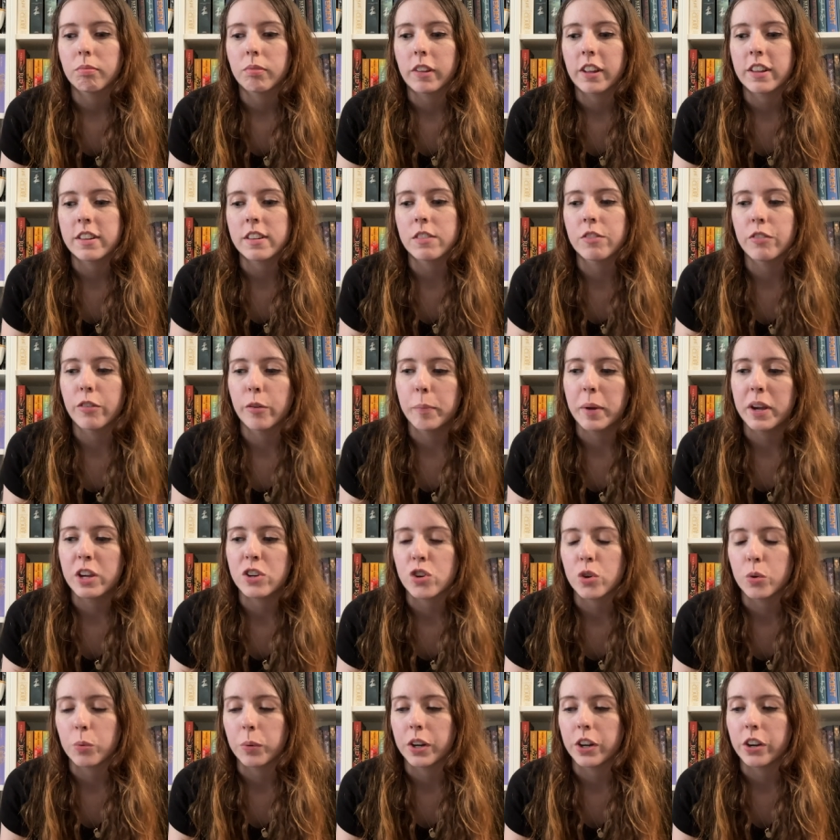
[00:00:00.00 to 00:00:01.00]
it's
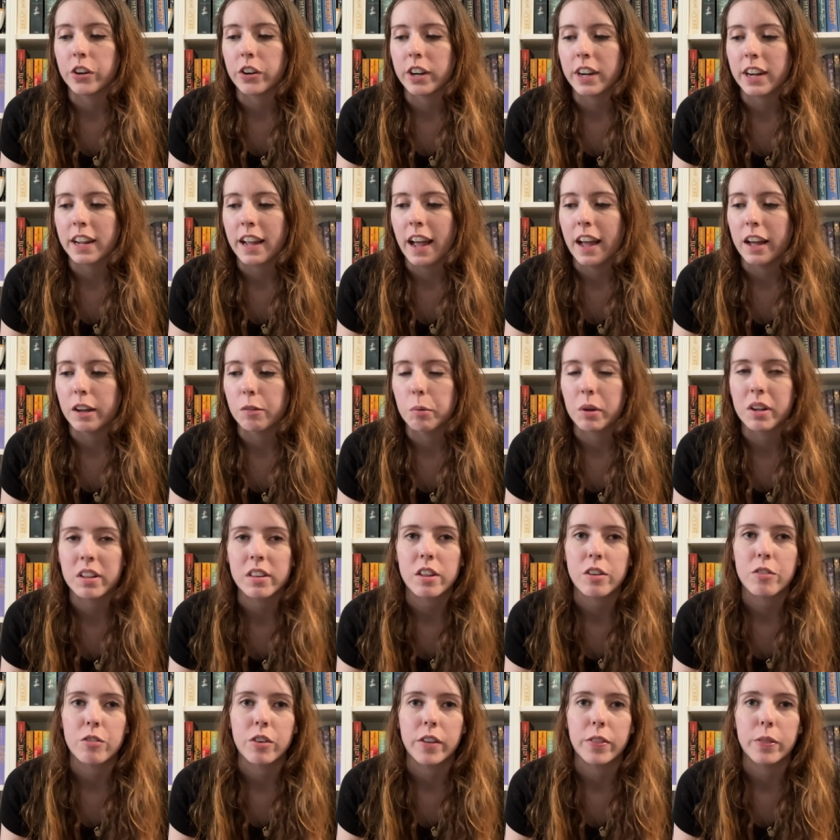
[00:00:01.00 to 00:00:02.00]
information we already had because
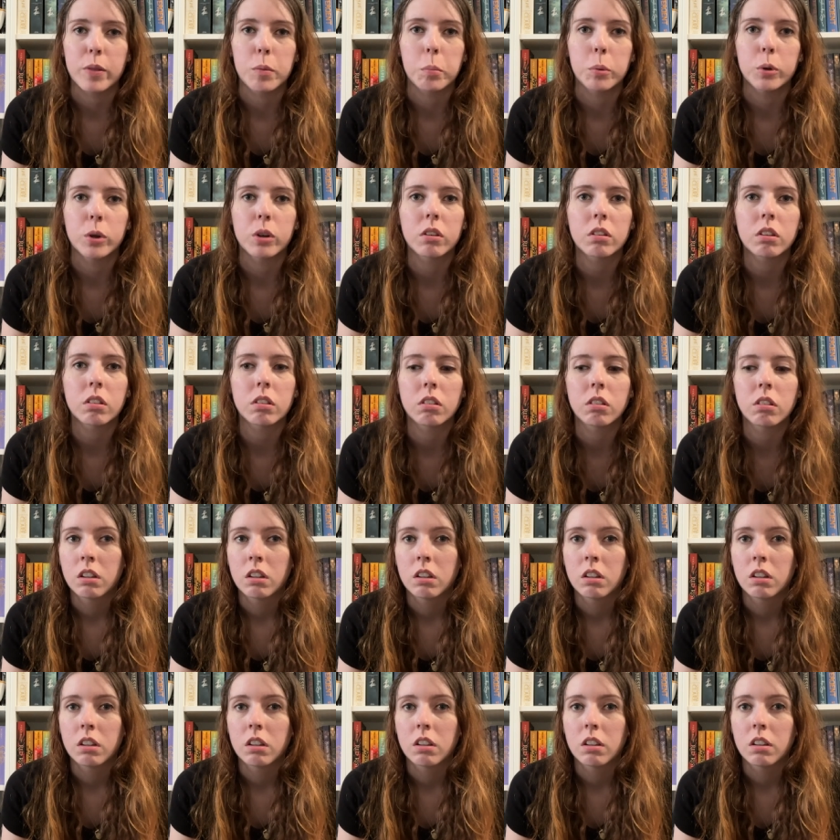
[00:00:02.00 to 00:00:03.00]
I've read the books.
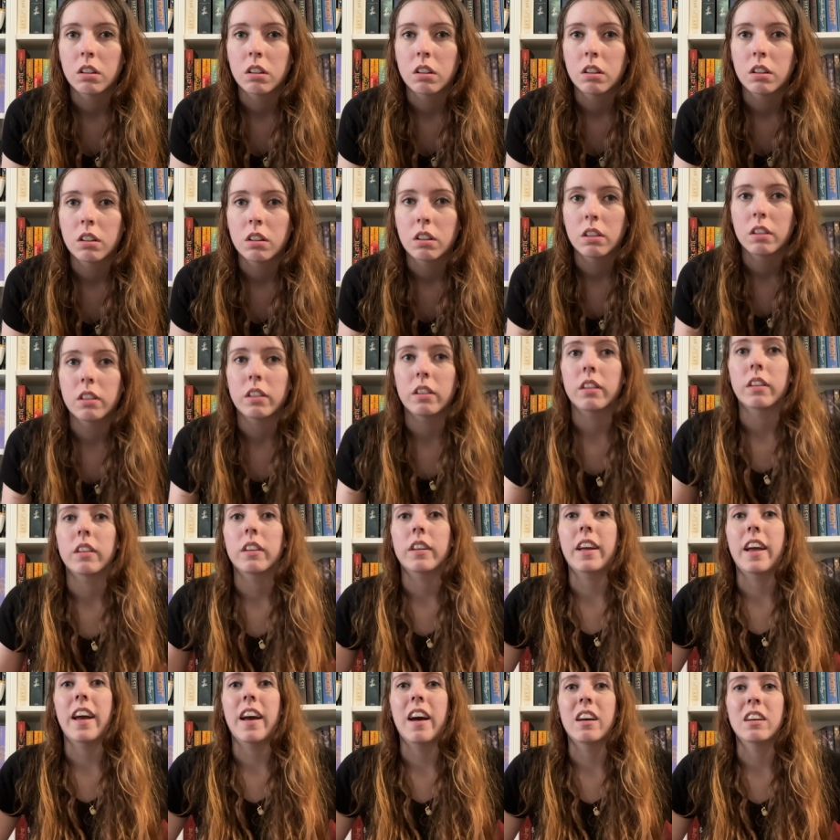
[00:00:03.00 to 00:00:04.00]

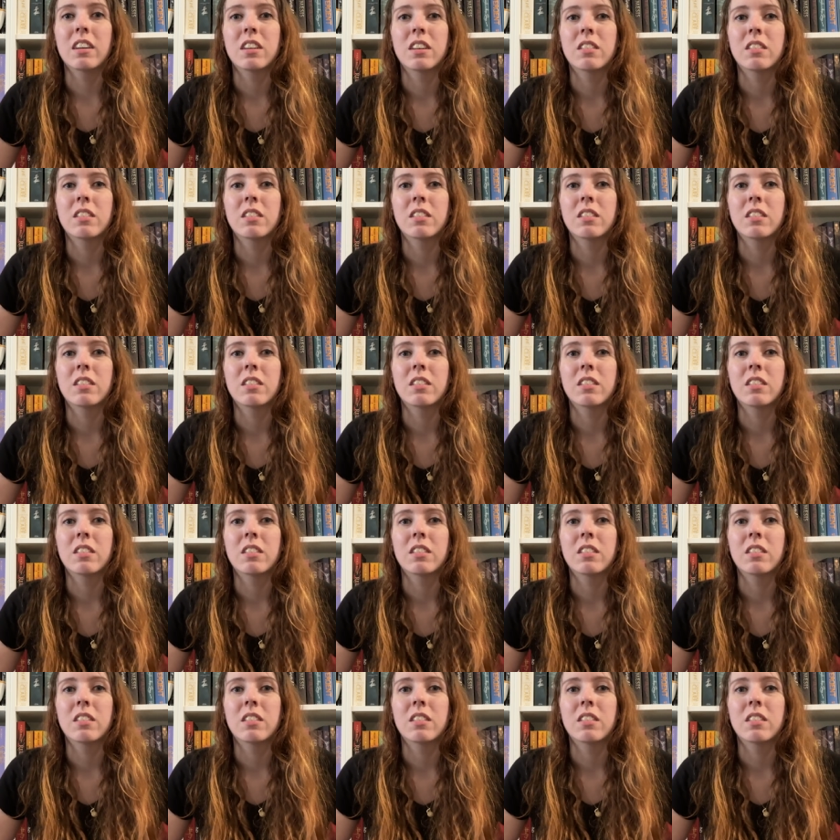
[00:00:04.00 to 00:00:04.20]
Yeah